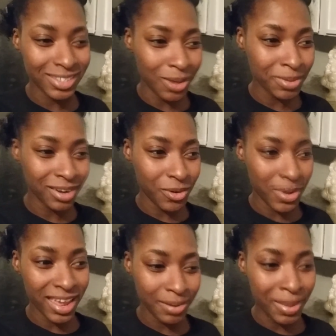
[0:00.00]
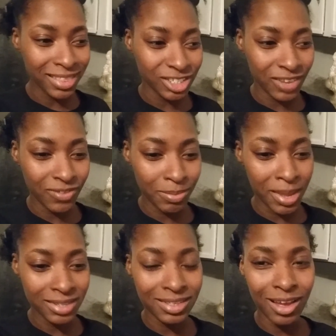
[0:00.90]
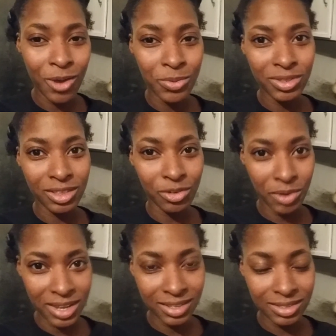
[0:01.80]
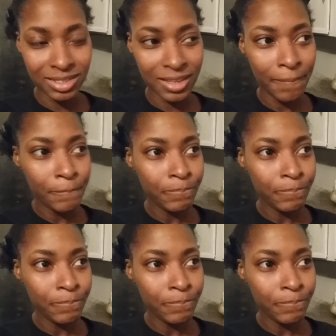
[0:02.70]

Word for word: So I'm gonna go ahead and make the Jiffy Mix to go with the greens.